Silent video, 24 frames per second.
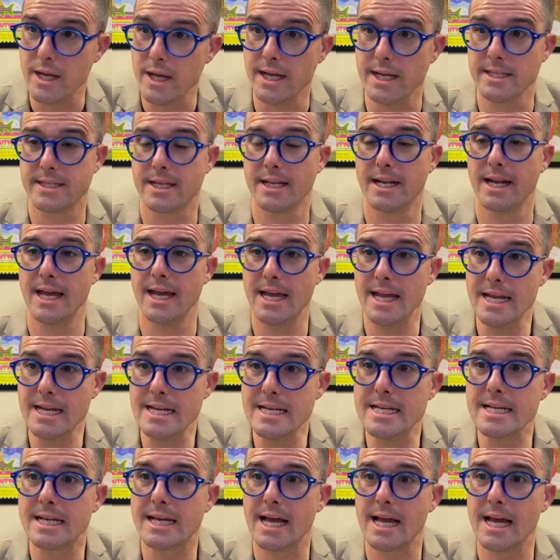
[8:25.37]
It's going to
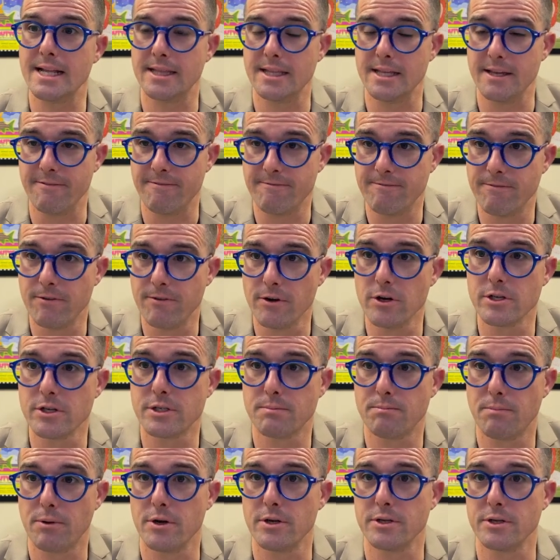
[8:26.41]
indicate the
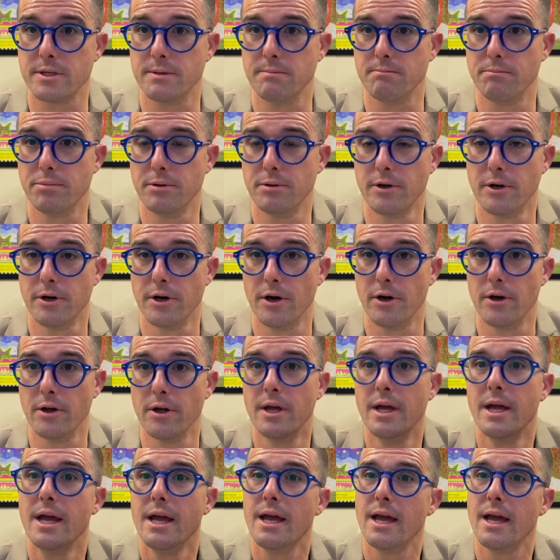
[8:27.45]
first person plural